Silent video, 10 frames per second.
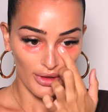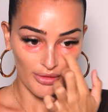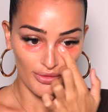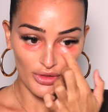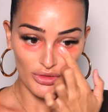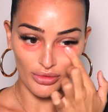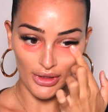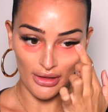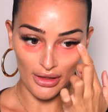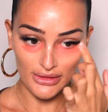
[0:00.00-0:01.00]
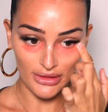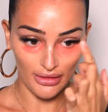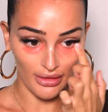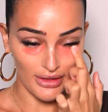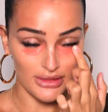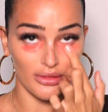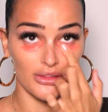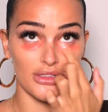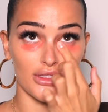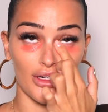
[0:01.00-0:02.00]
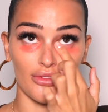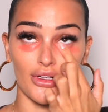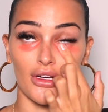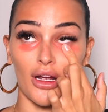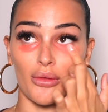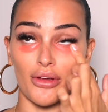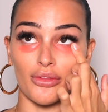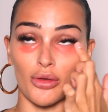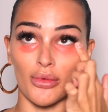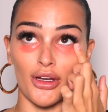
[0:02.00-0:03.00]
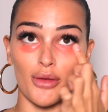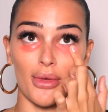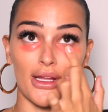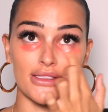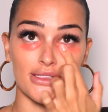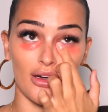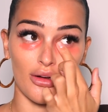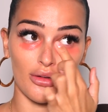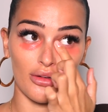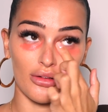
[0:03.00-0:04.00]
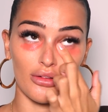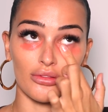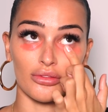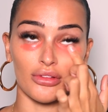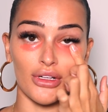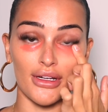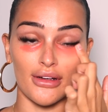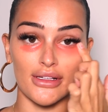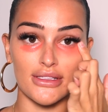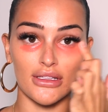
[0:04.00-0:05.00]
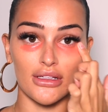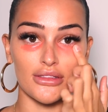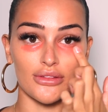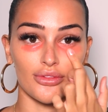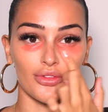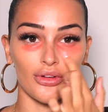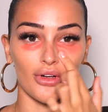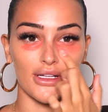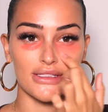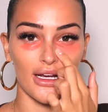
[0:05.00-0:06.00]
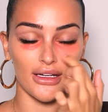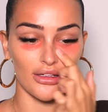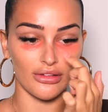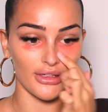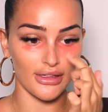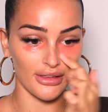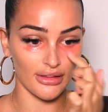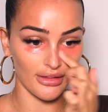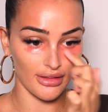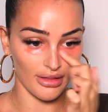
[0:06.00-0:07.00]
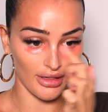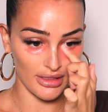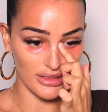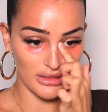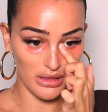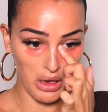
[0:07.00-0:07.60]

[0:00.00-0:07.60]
It feels really nice under the eyes though, because it's like a really lightweight formula and it blends out really nicely. It doesn't feel like tacky or anything under the eyes.